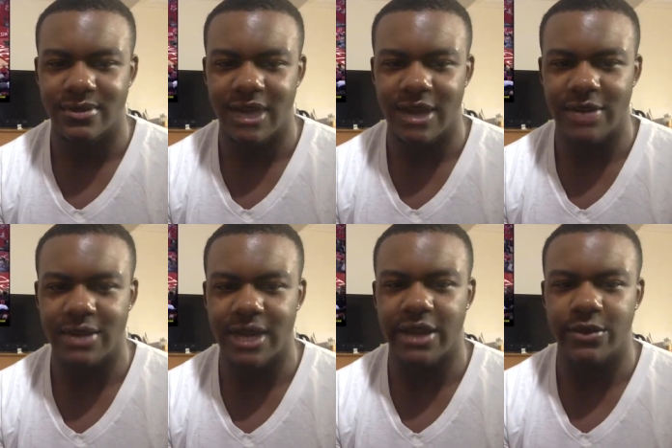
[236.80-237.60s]
I don't
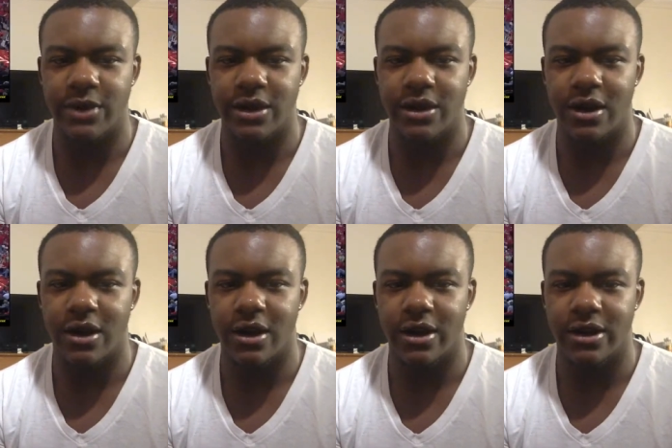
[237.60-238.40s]
think anyone can
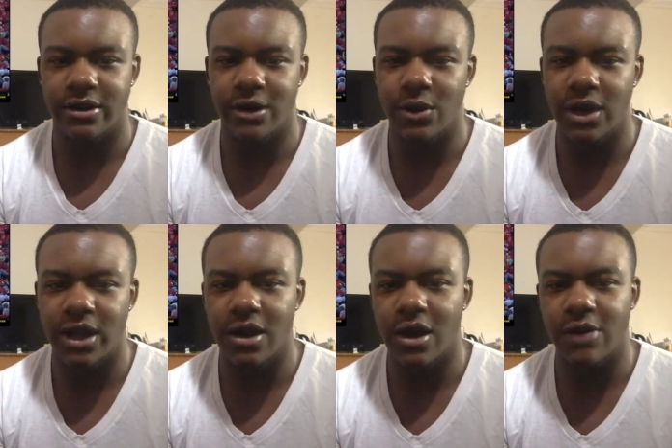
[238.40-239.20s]
guard Harden. No one
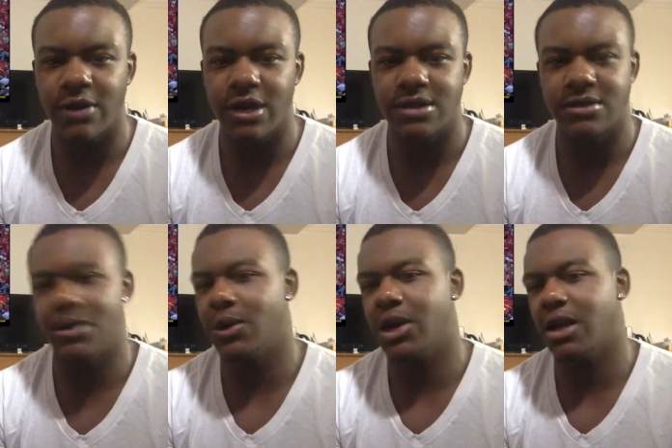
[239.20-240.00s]
can guard Russ.
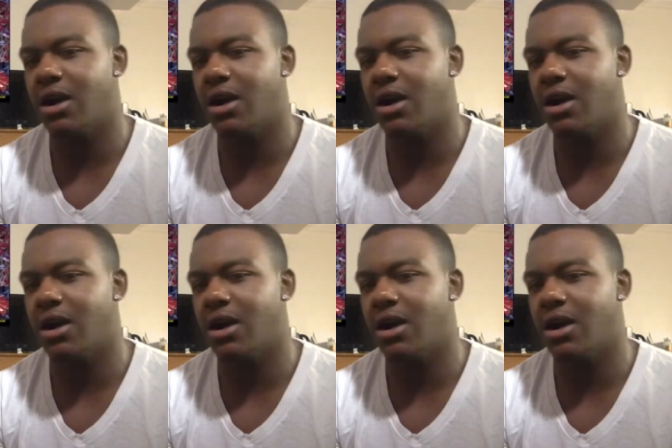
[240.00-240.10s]
No one can